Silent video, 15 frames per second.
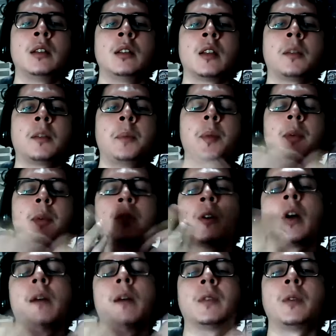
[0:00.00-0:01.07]
a lot of people don't
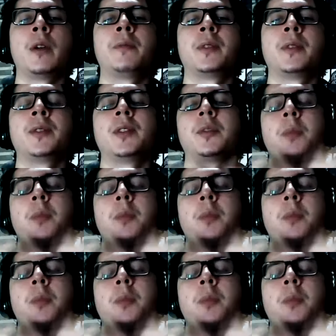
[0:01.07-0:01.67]
have the references,